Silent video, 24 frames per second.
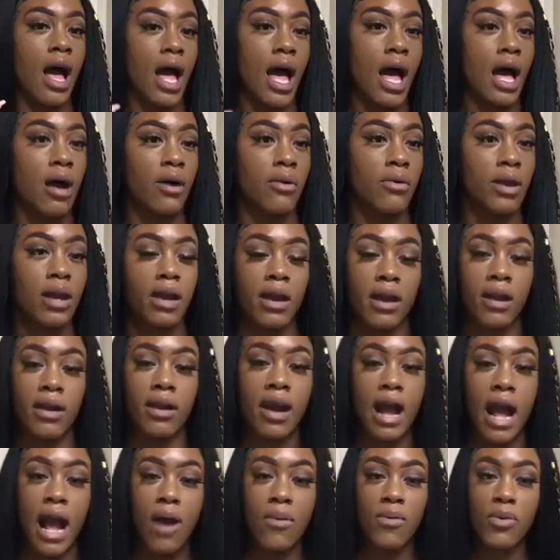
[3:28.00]
I don't care.
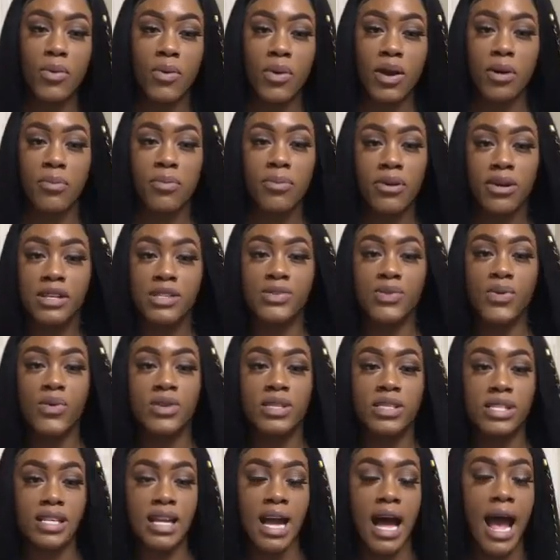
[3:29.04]
I will wear
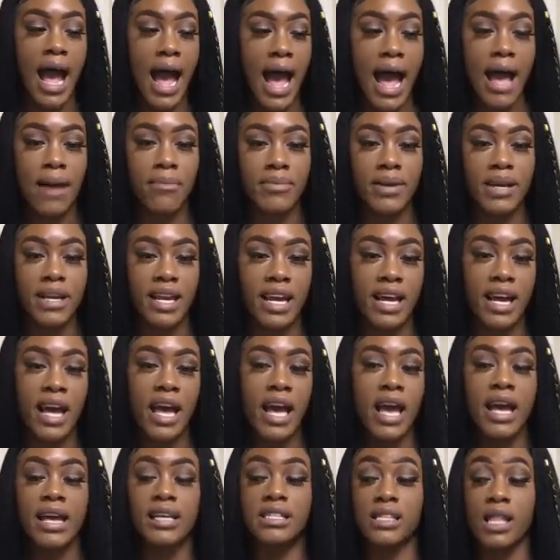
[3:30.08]
press-ons in a hot minute.
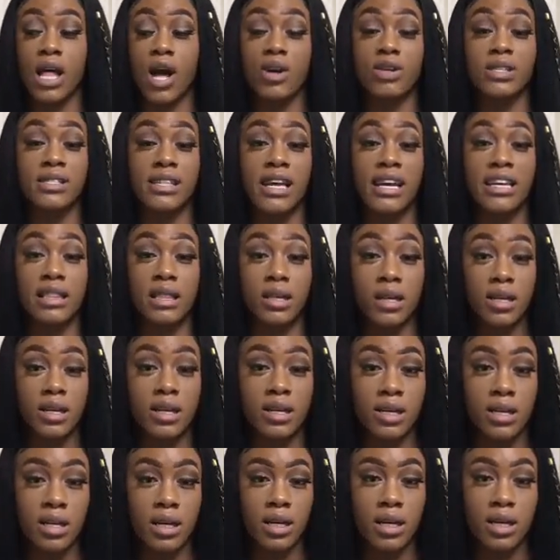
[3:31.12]
As long as they look
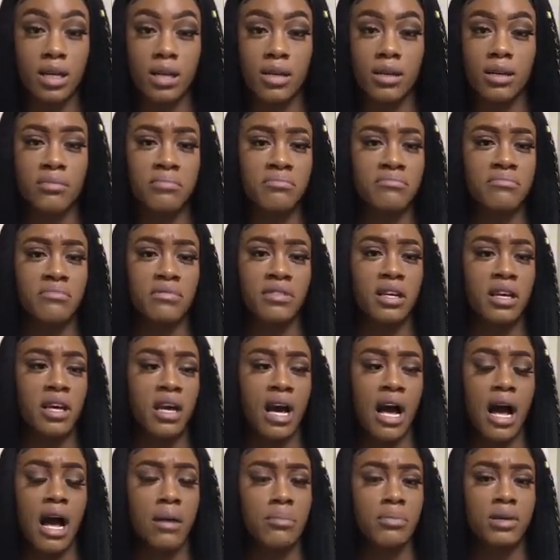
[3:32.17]
good,
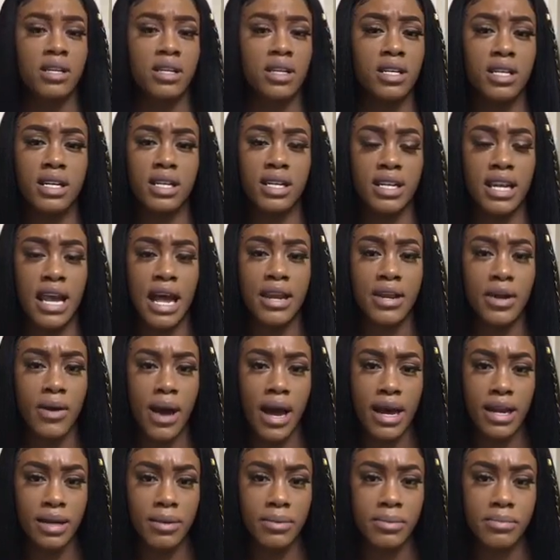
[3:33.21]
I'm good, and I know
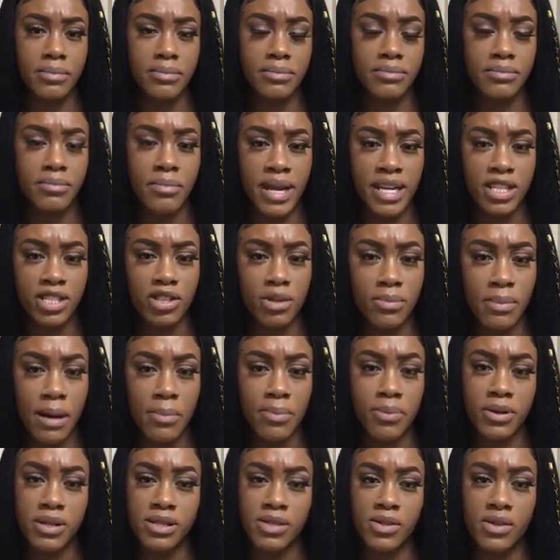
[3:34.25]
how to make sure my
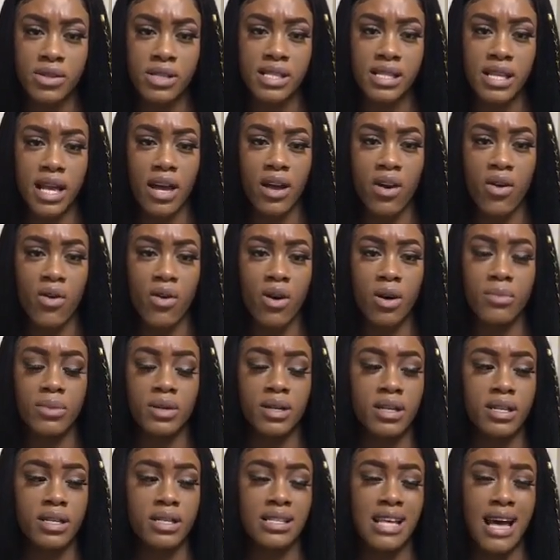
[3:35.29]
press-ons stay on,
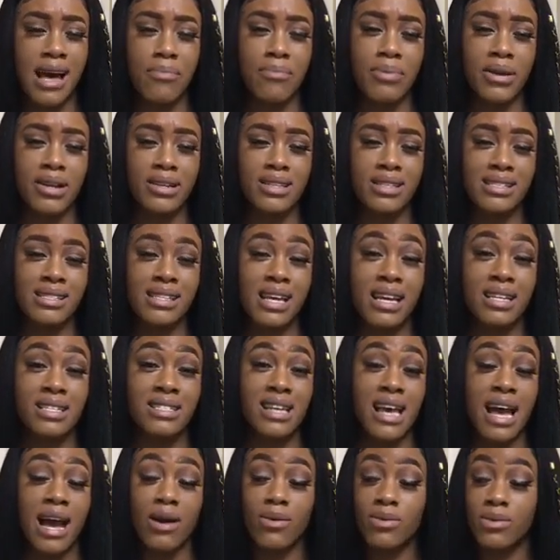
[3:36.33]
because I barely take
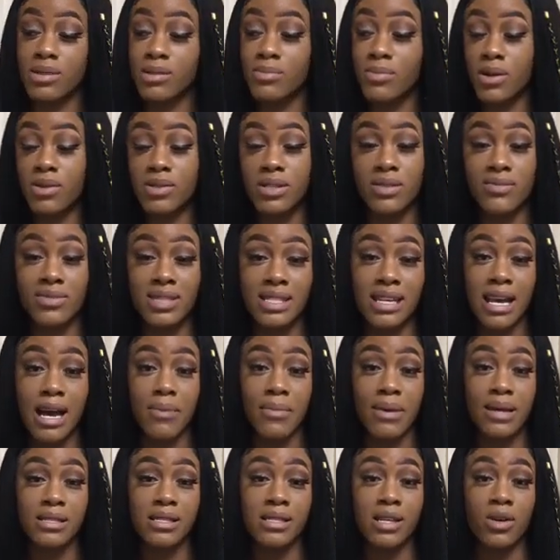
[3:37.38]
showers. Most of the
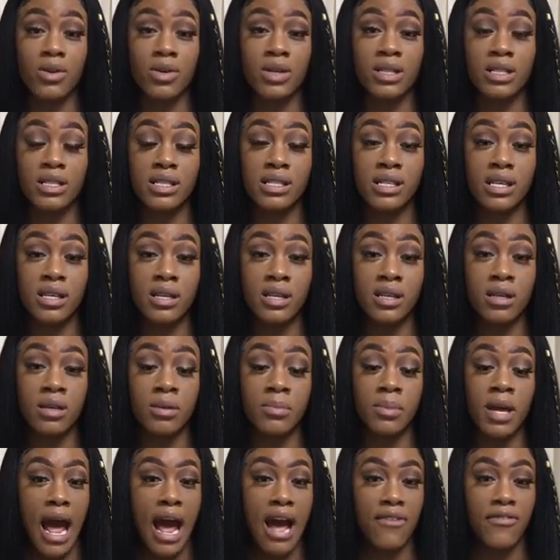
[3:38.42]
time I soak in the tub.
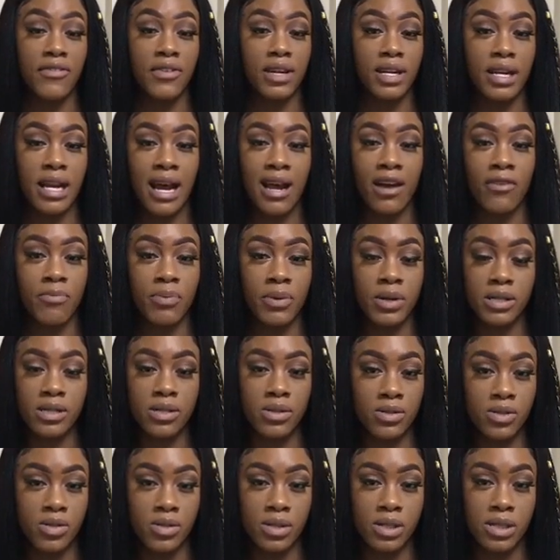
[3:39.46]
I forget I have
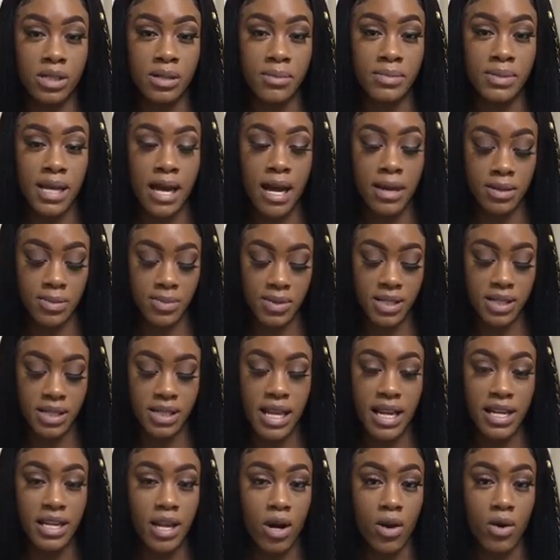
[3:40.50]
press-ons on sometimes because
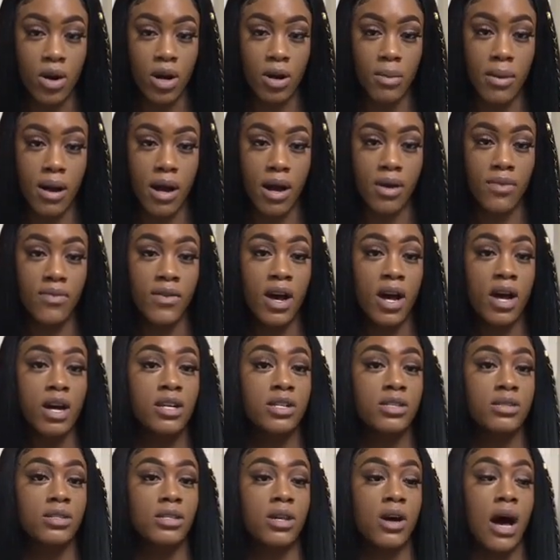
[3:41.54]
they don't come off.
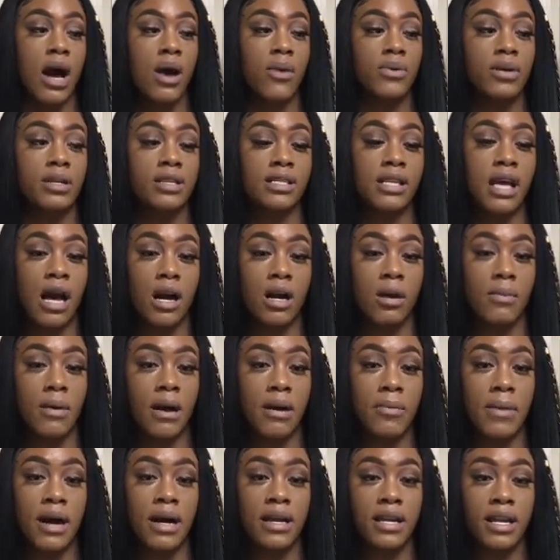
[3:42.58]
So I want to talk
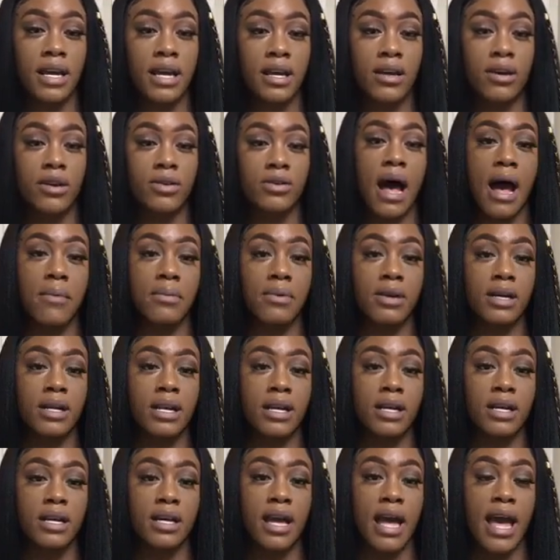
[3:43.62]
about my nails. I'm gonna
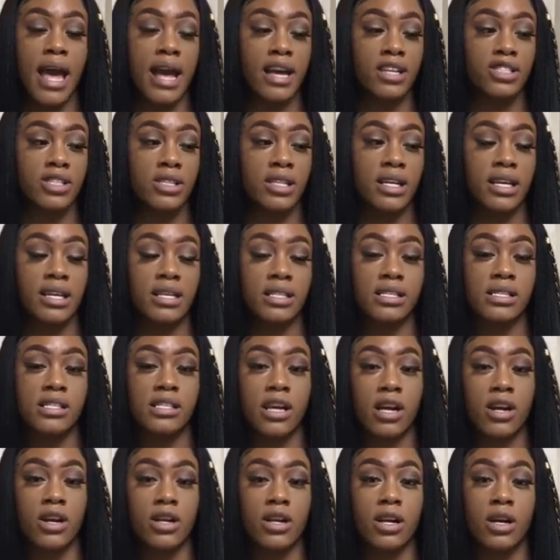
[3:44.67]
actually
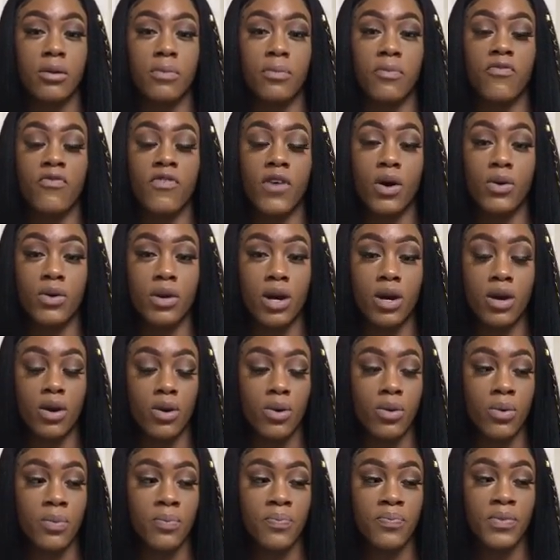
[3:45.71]
insert a
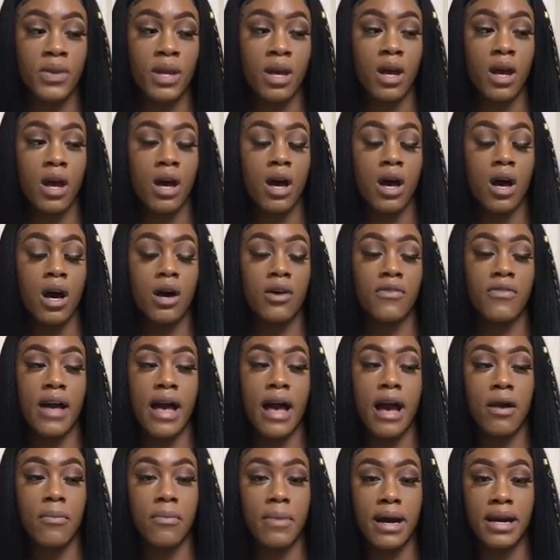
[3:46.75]
photo of
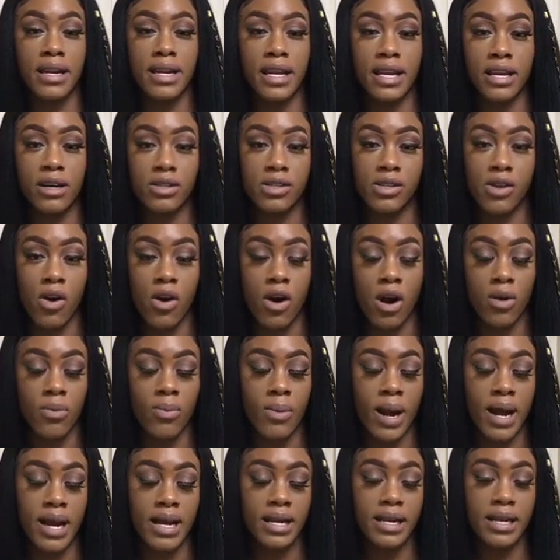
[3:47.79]
how my nails are
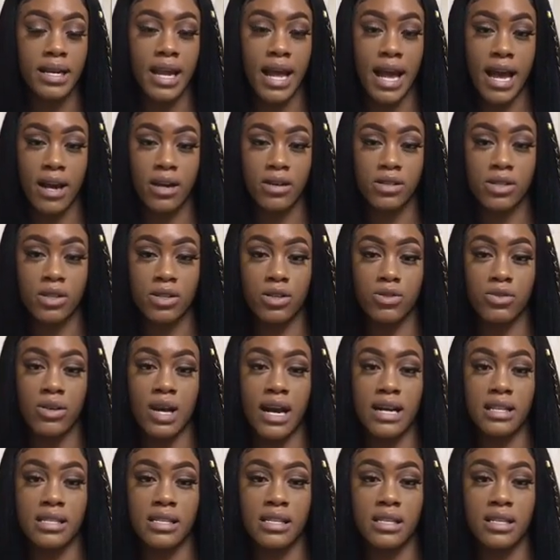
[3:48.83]
right now so you
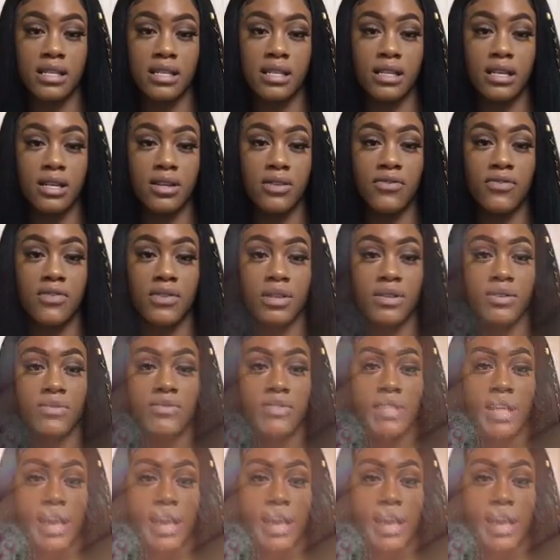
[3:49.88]
guys can get a feel of